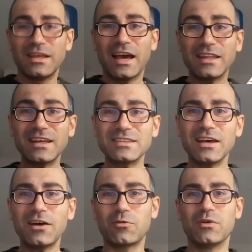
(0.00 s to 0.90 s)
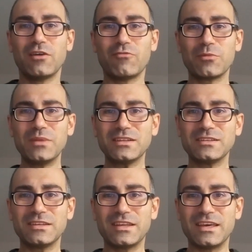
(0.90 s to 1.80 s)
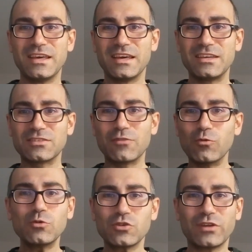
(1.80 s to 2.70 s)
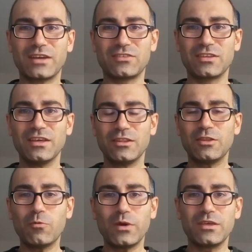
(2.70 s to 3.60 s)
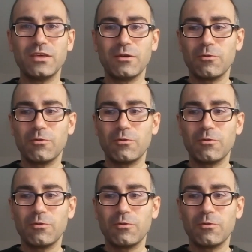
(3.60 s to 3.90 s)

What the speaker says: And that's how environmental DNA is revolutionizing the way